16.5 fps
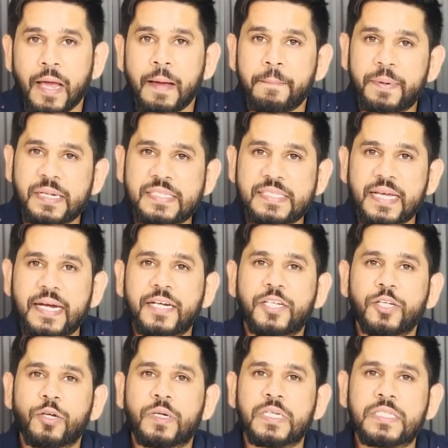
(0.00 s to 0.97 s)

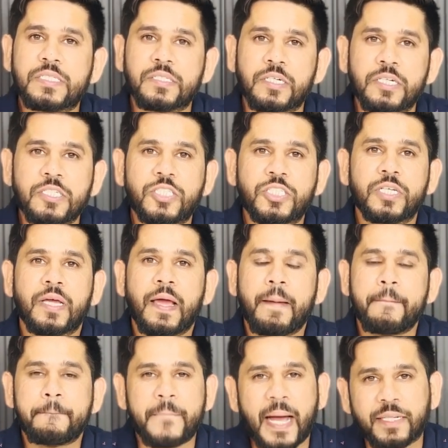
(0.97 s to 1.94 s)
Present your research
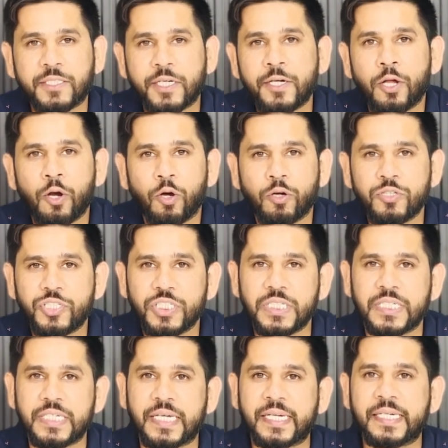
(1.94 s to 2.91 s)

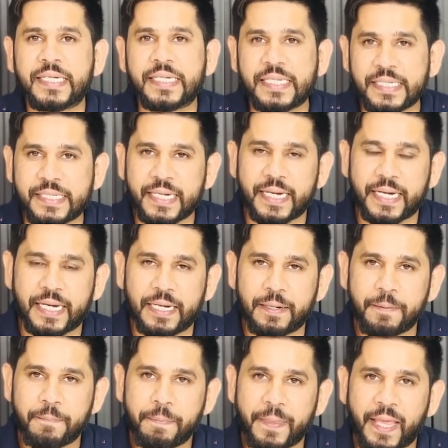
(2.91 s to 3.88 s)
methodology in detail,
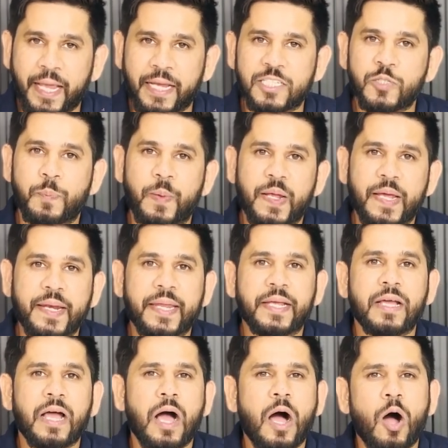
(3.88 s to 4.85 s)

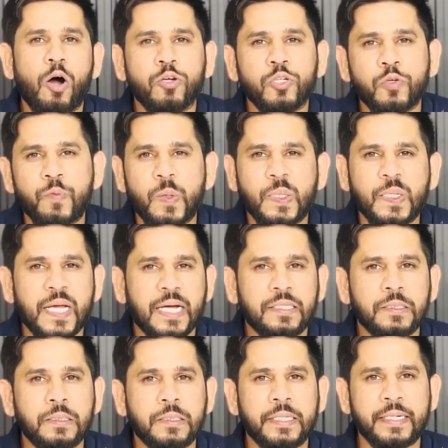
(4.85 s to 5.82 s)
explaining how you will
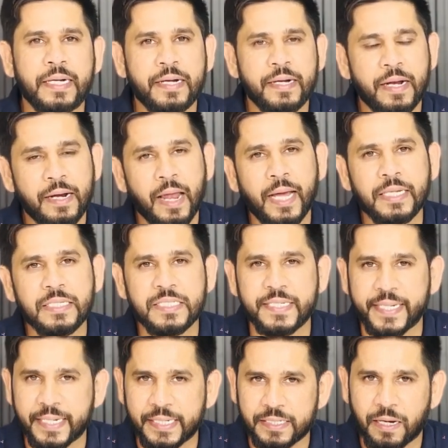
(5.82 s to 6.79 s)
gather and analyze
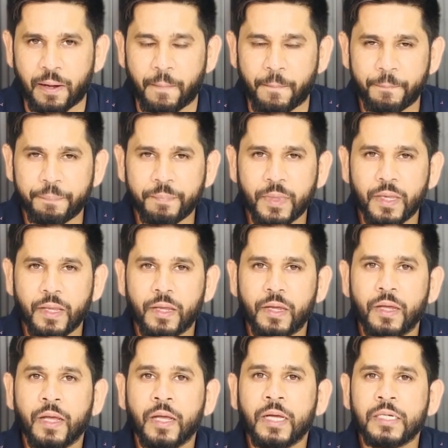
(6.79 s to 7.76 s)
data.
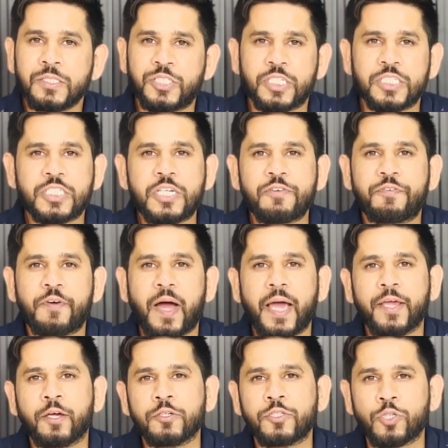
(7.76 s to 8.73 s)
Justify
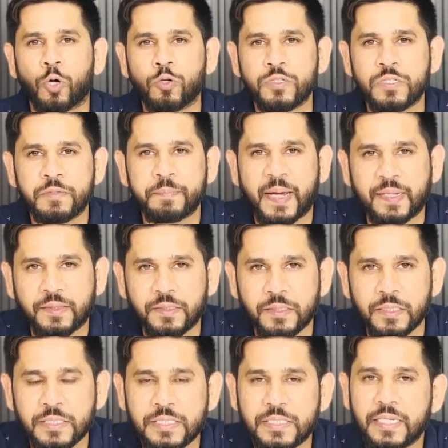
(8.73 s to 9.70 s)
your chosen
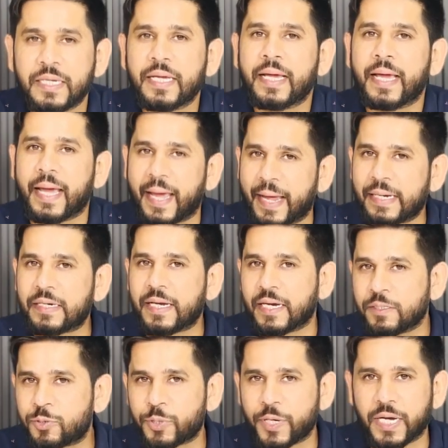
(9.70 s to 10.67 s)
methods and
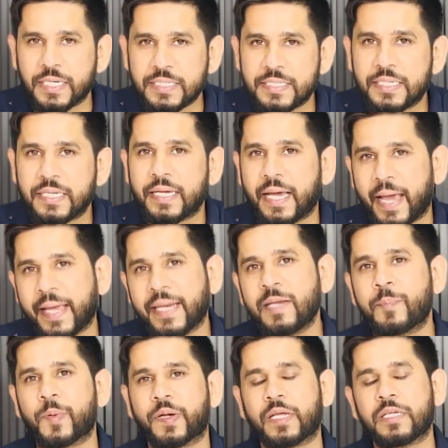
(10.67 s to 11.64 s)
address
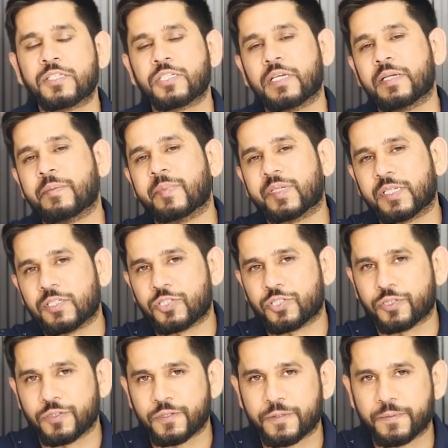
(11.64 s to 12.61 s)
any potential
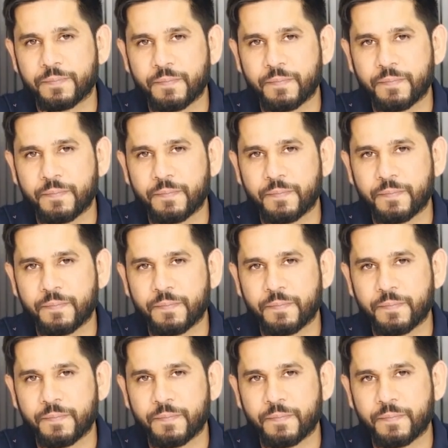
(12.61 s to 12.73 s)
limitations.